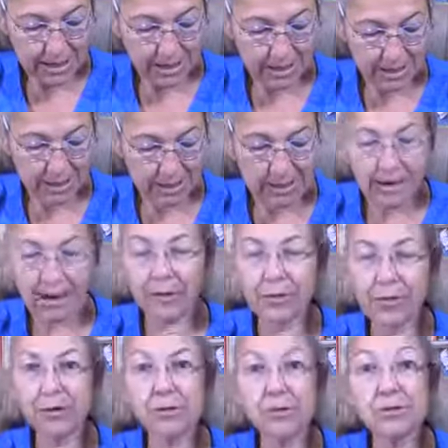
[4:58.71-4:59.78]
Uh, and
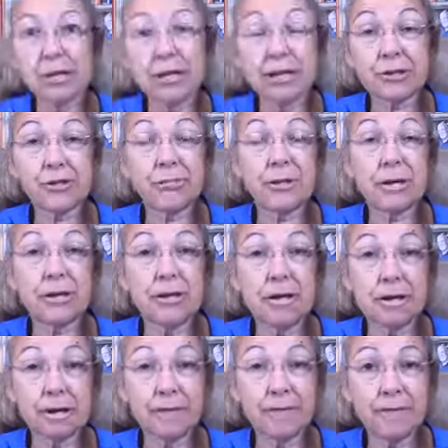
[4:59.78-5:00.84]
those
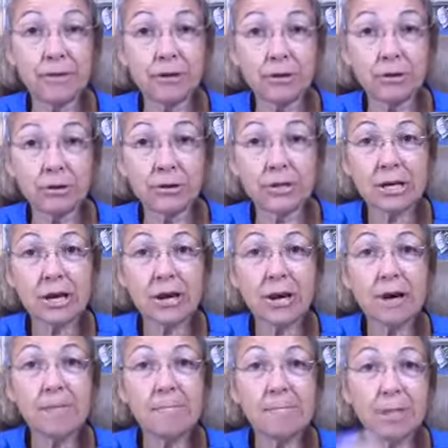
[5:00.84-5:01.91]
electromagnetic fields
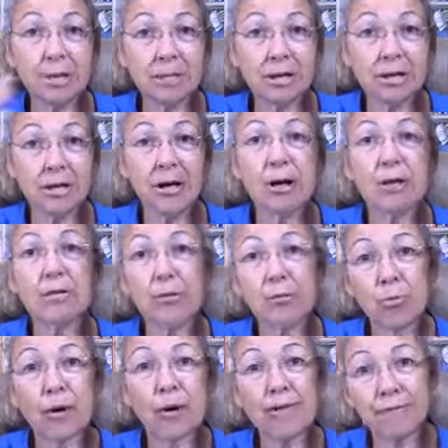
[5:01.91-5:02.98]
mimic the
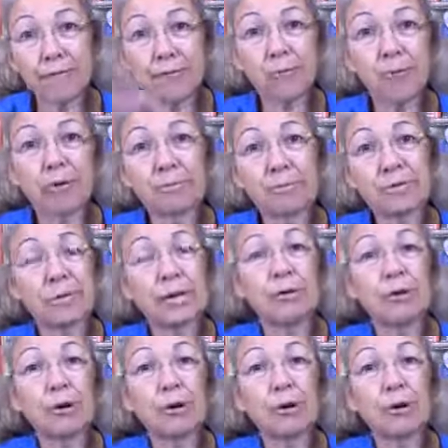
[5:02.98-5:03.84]
waveforms that are